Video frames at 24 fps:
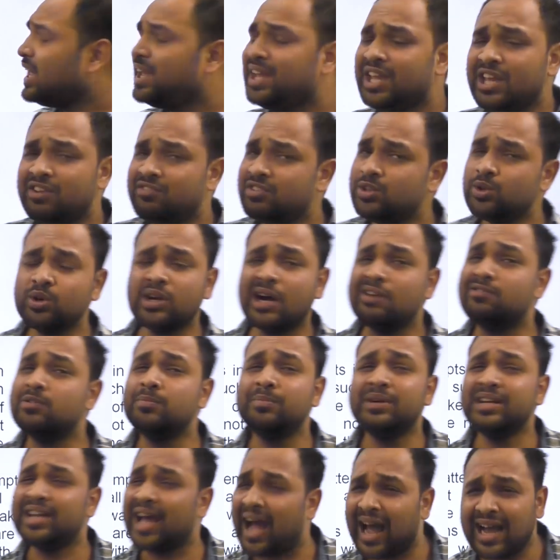even though
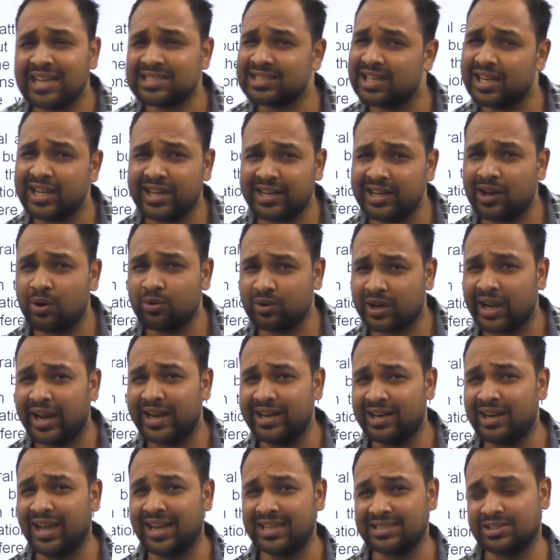government has laid down
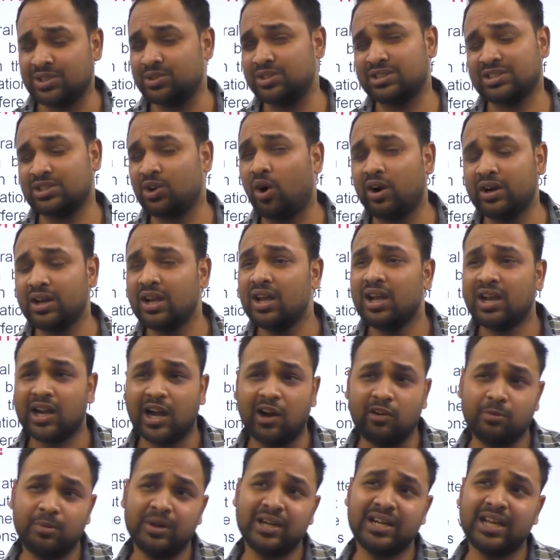guidelines, so it's not,
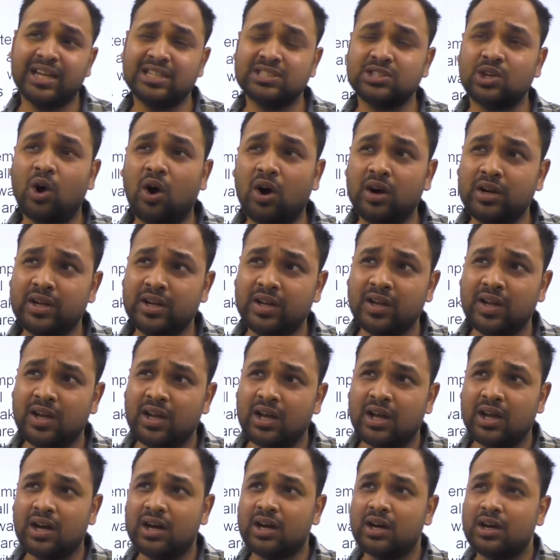government has not
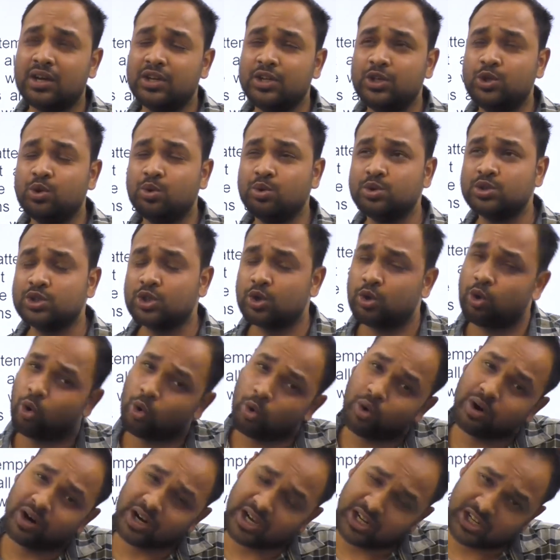used
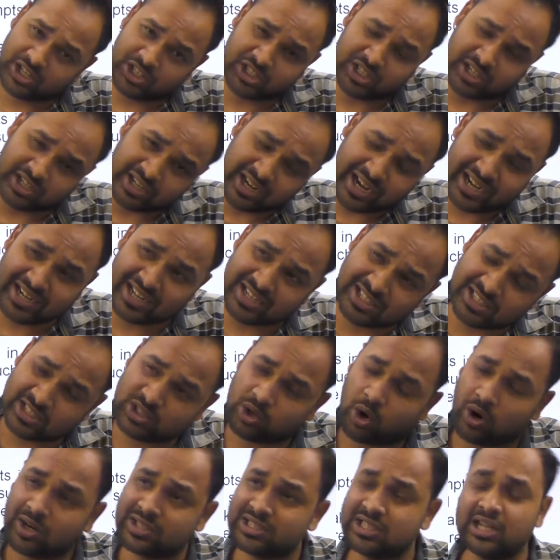coercion, right? It has
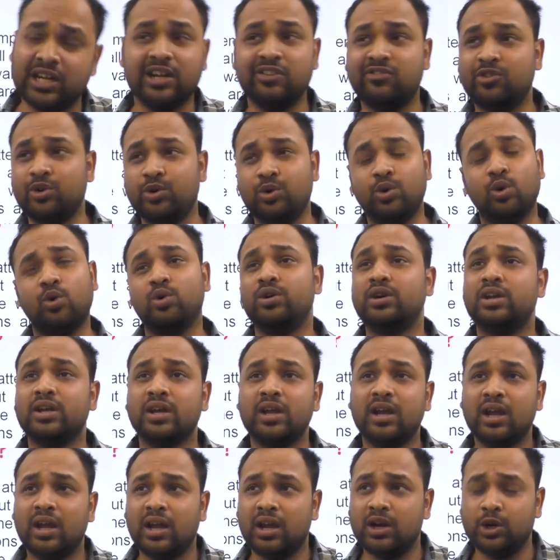not said if you don't
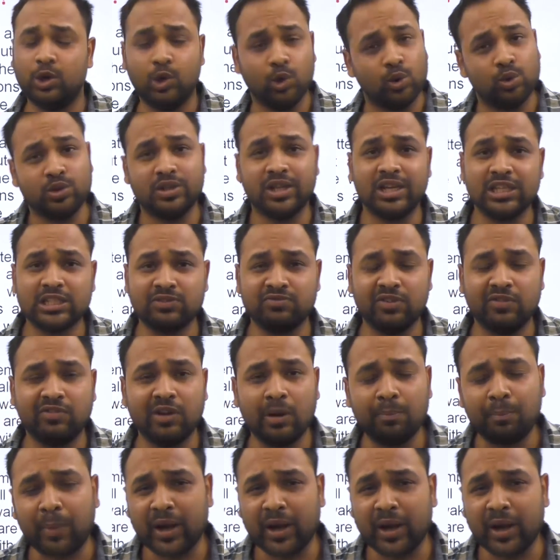do this, we will